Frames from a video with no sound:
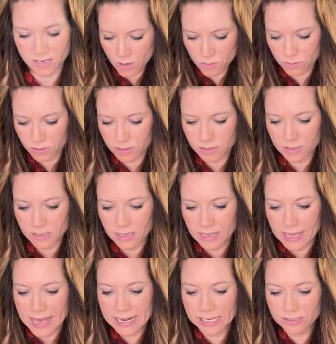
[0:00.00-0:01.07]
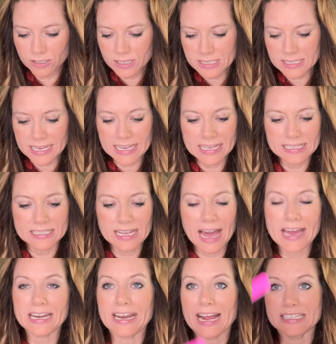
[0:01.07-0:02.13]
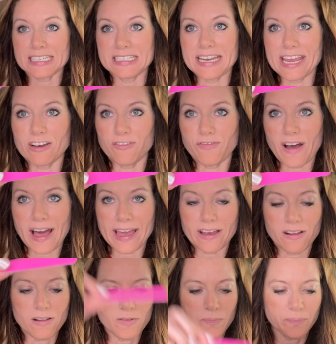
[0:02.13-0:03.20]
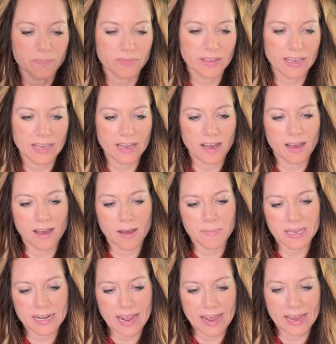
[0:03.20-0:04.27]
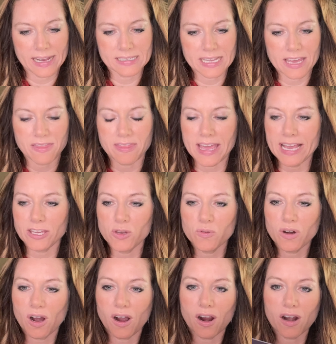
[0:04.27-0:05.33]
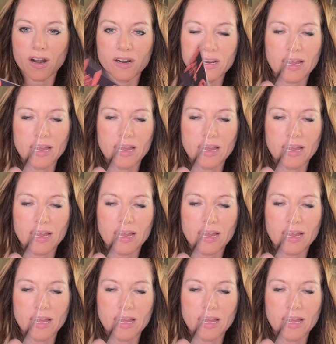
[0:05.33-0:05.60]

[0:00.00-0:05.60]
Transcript: Oh, and it looks like inside it has a nail file. Um, it has a thank you card